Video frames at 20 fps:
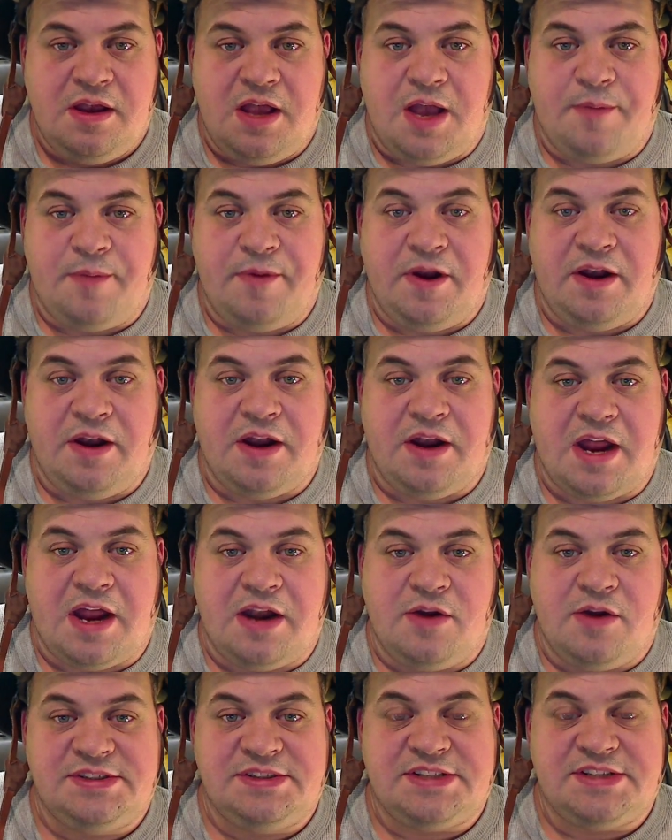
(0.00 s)
I mean, I
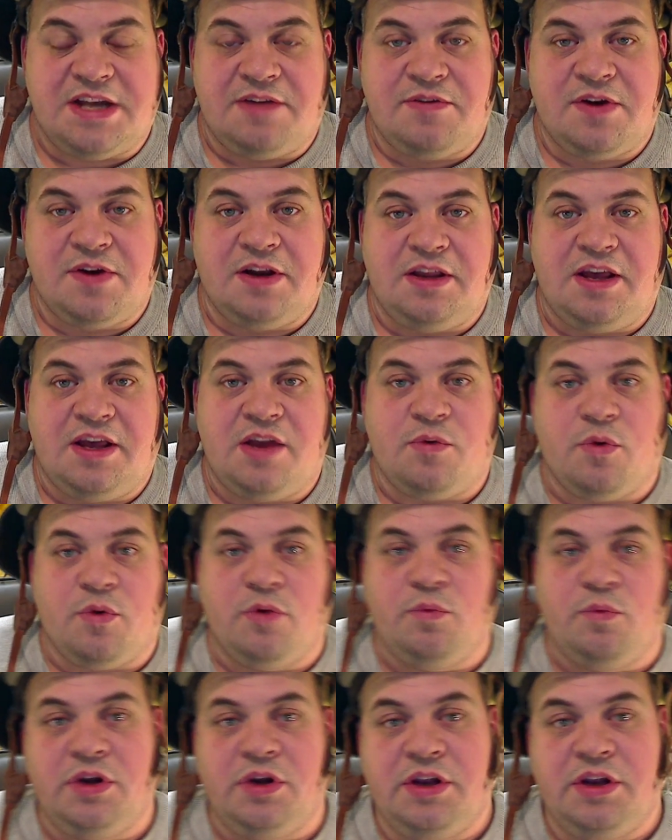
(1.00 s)
know in South Carolina we're
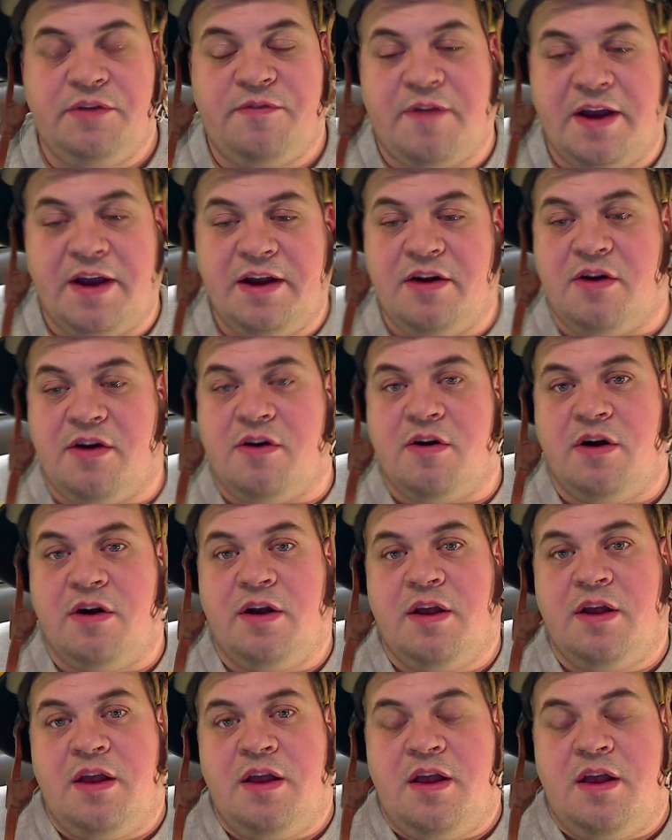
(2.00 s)
really fighting hard.